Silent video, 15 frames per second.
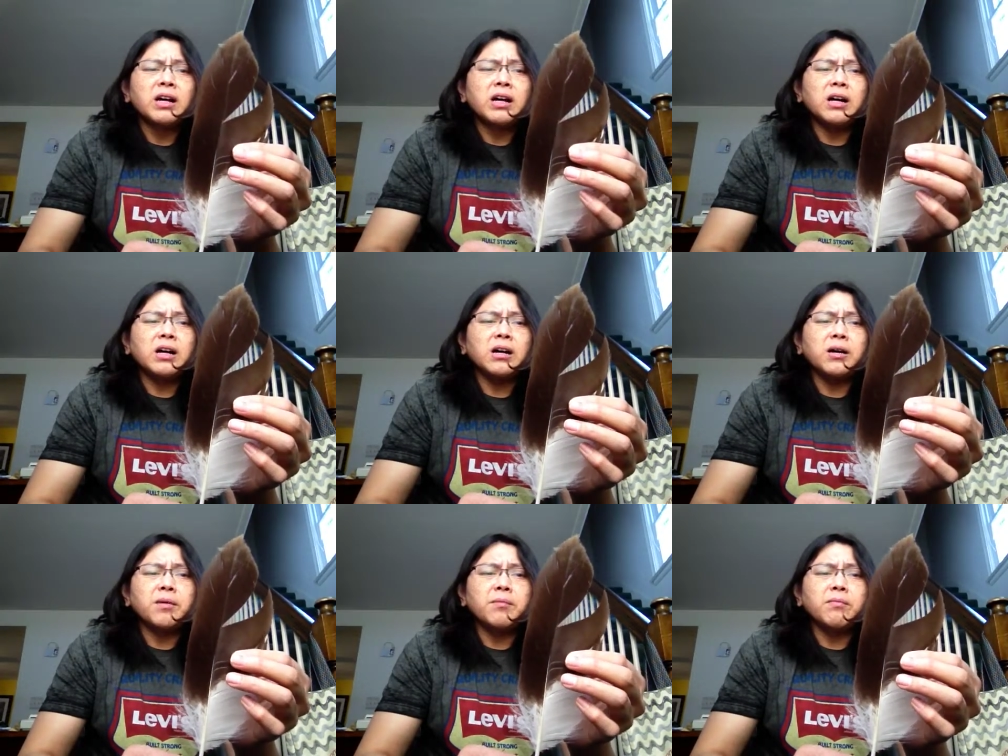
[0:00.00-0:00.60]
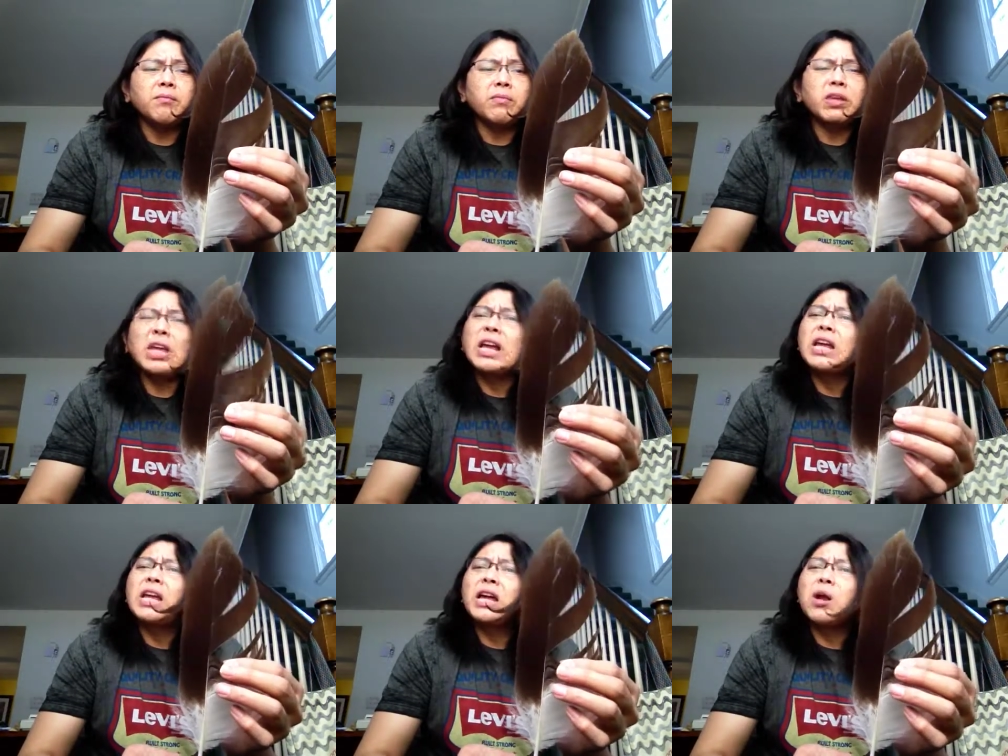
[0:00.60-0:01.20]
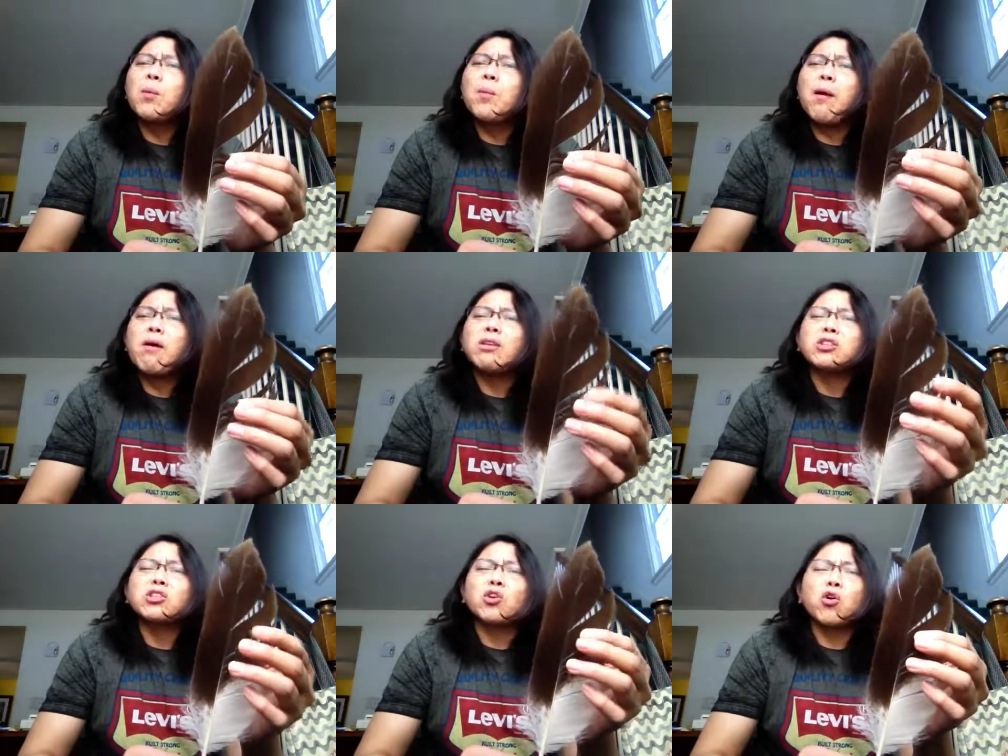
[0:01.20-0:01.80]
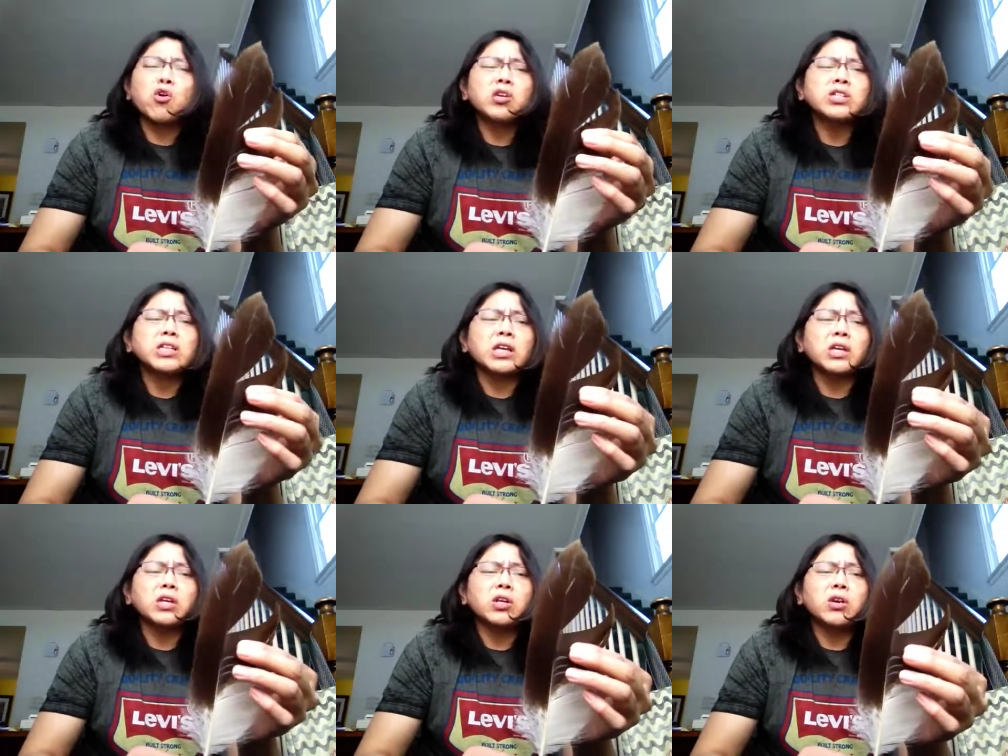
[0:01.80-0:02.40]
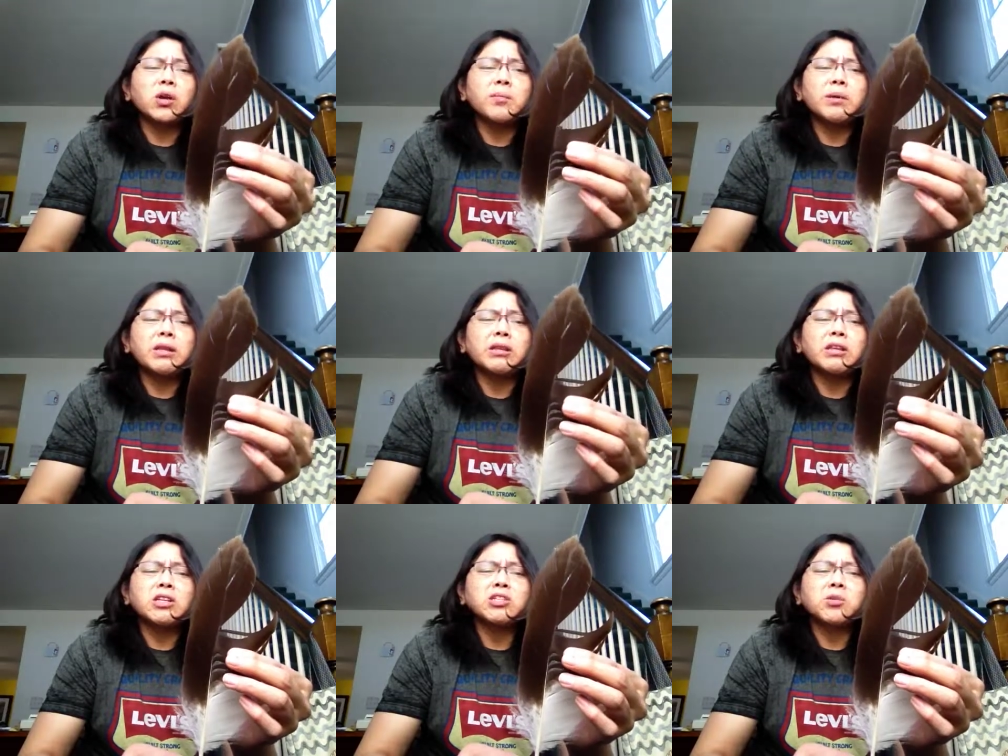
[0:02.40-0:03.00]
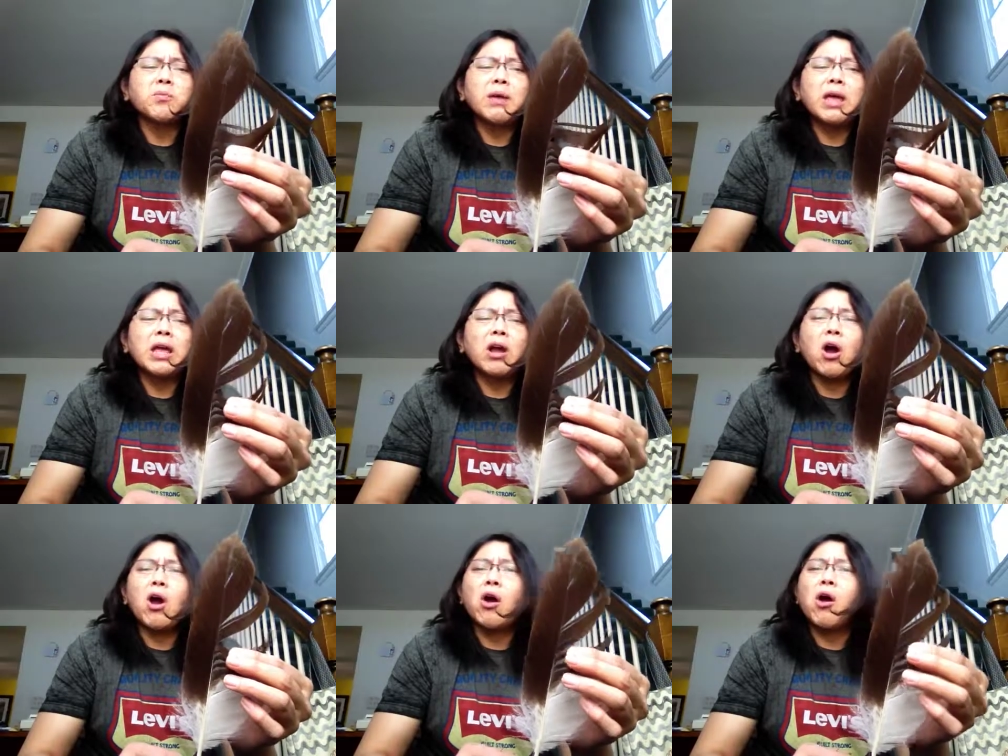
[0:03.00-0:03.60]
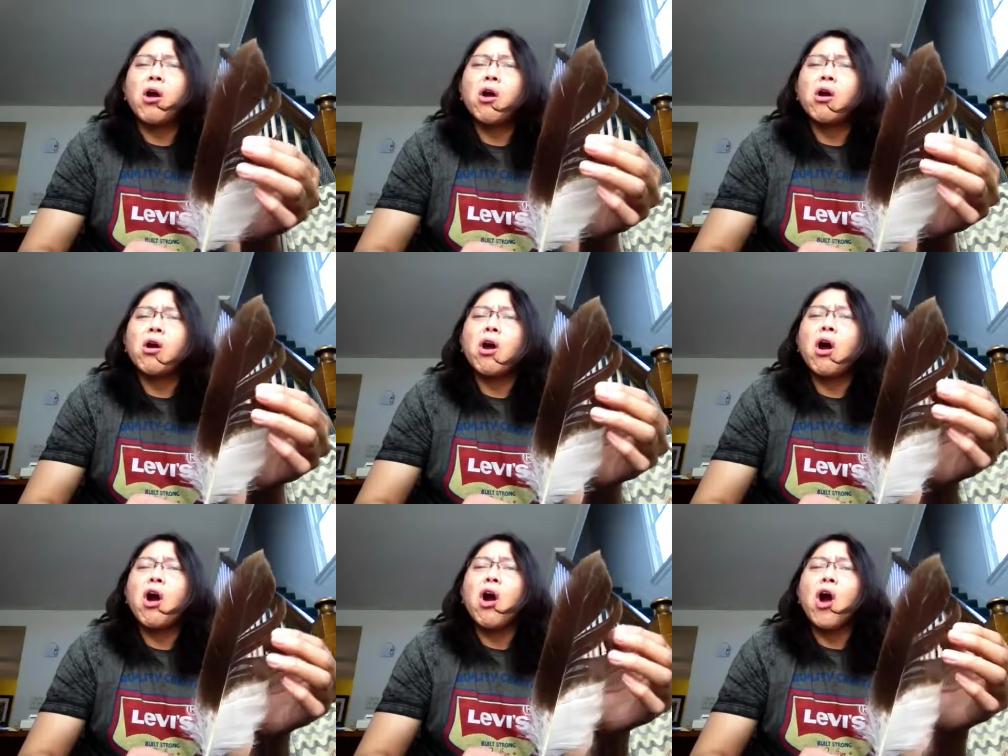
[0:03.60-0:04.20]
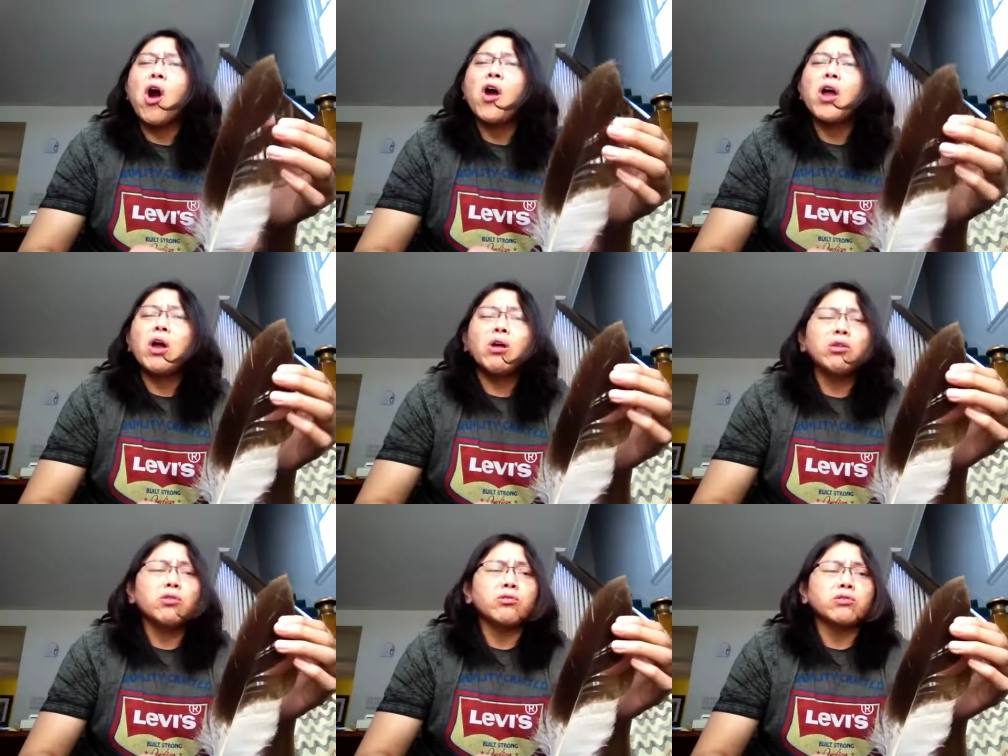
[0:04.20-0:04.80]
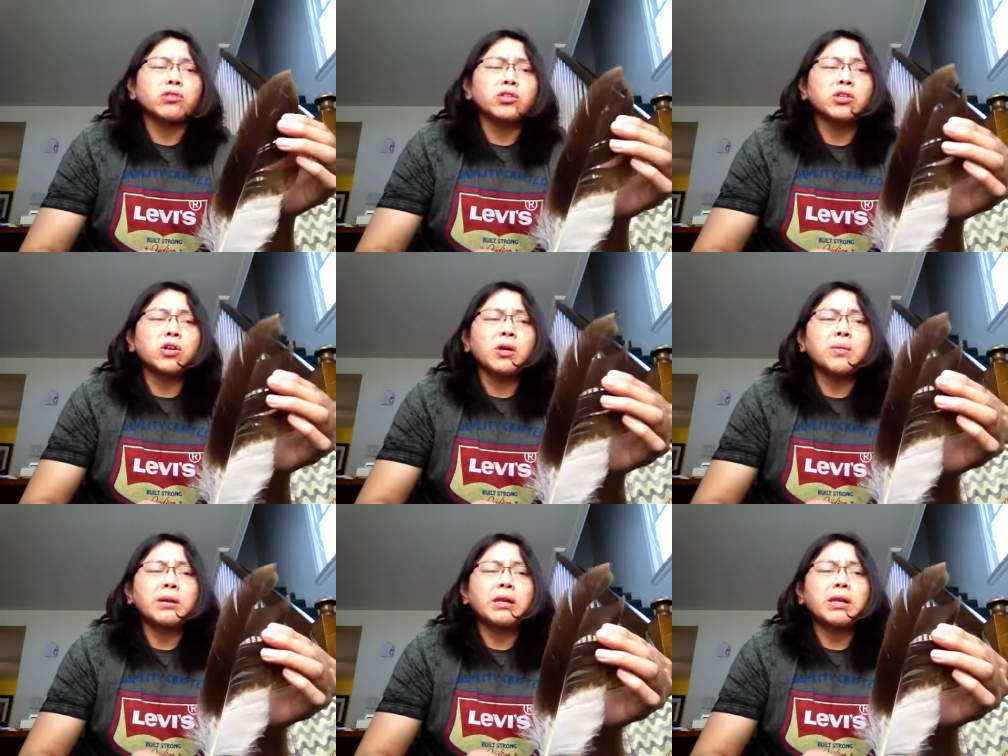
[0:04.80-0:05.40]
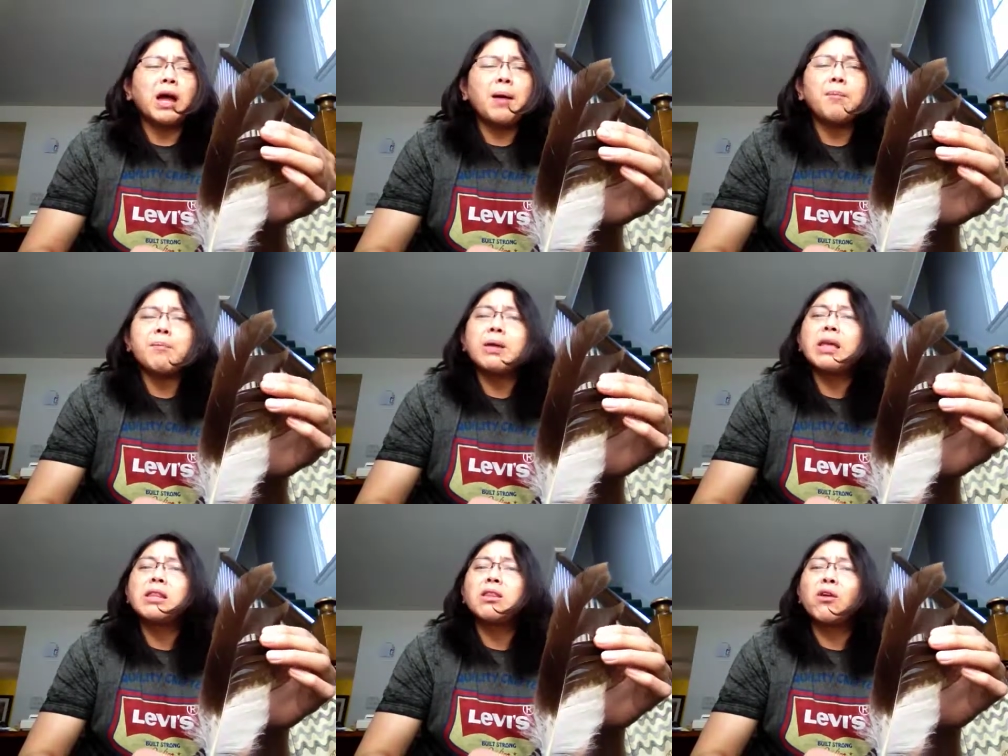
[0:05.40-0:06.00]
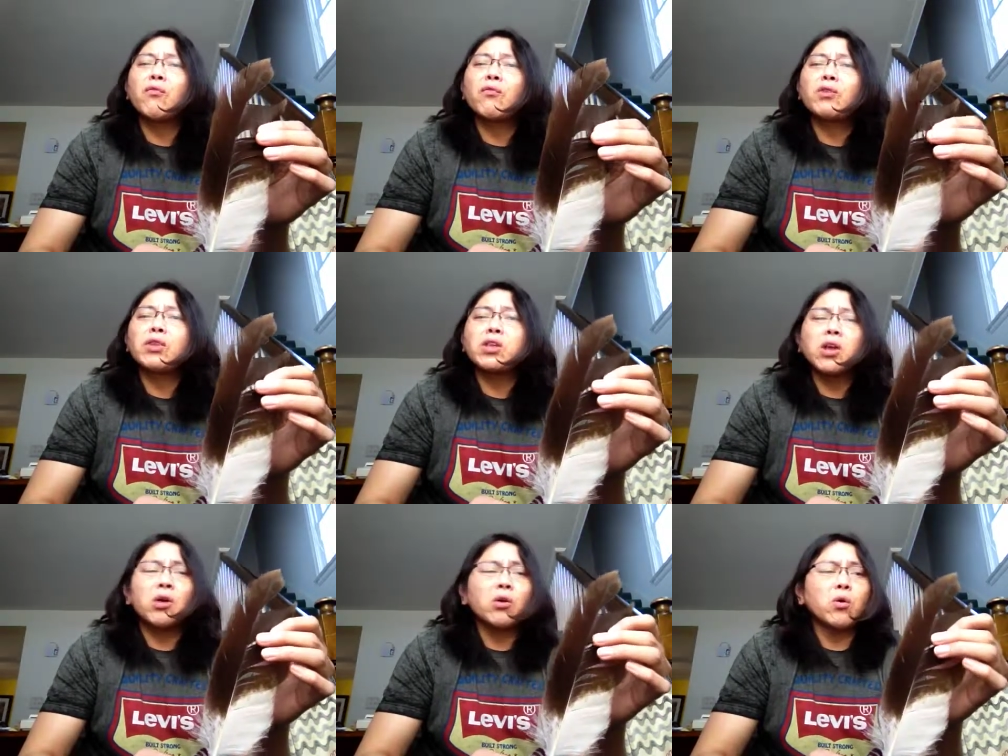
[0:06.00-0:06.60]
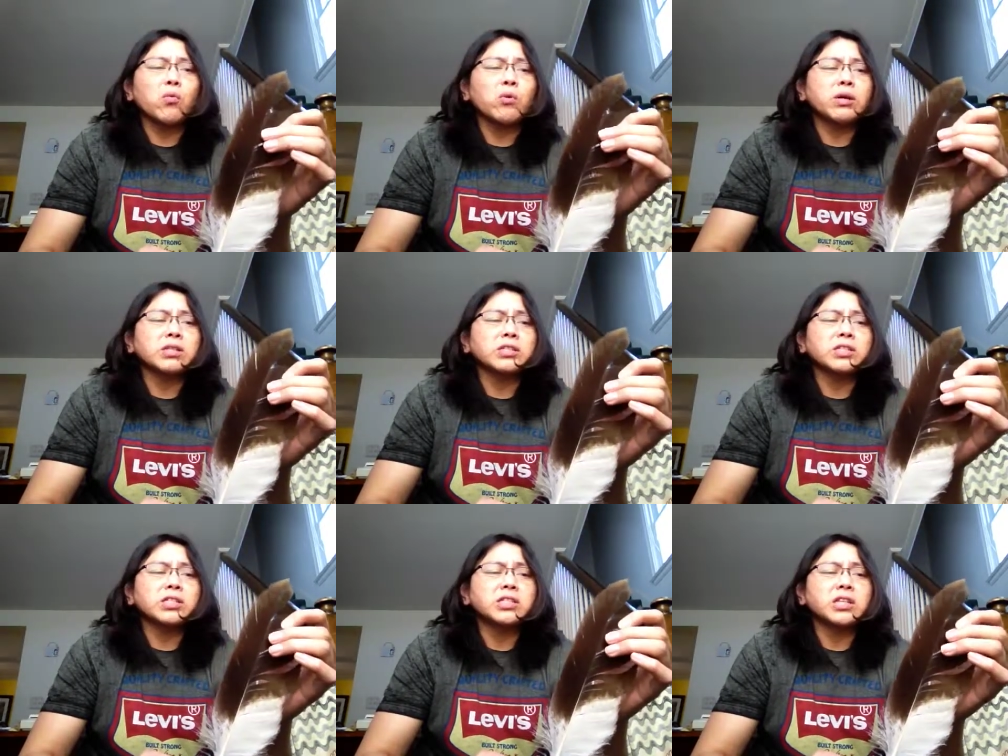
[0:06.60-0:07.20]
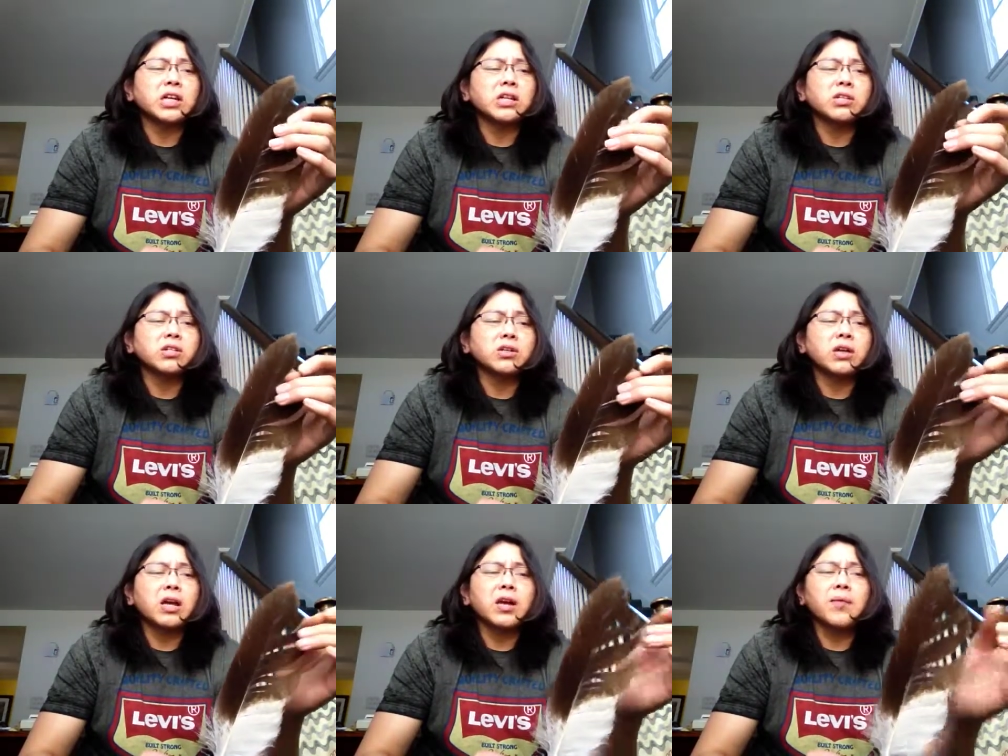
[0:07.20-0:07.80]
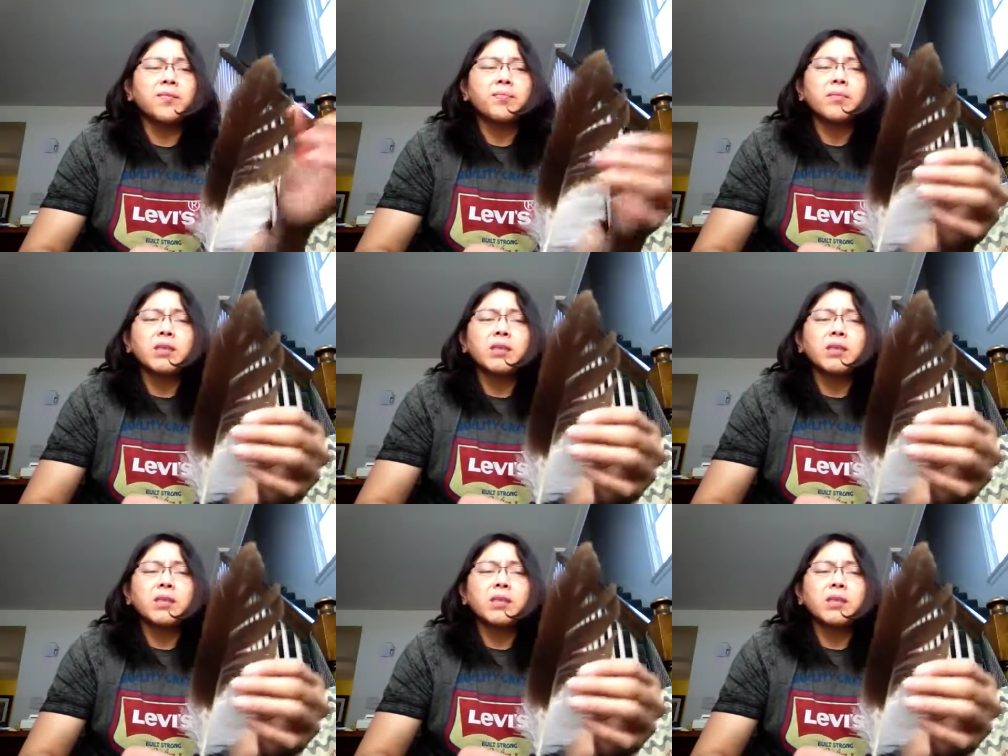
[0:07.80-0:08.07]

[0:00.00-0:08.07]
Um, yelling at our parents, cursing, you know what I mean, disobeying our our elders, you know what I mean, not being there for the younger ones and such, okay?